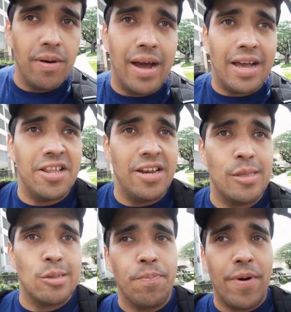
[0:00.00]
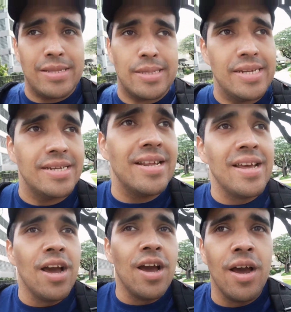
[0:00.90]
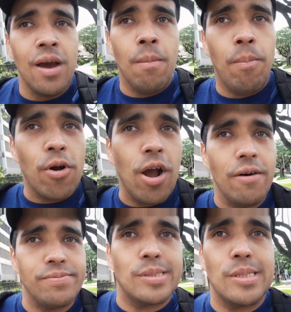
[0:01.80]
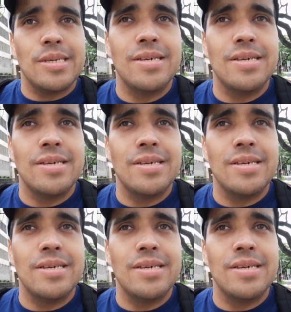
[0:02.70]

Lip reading: actually surprising book offs,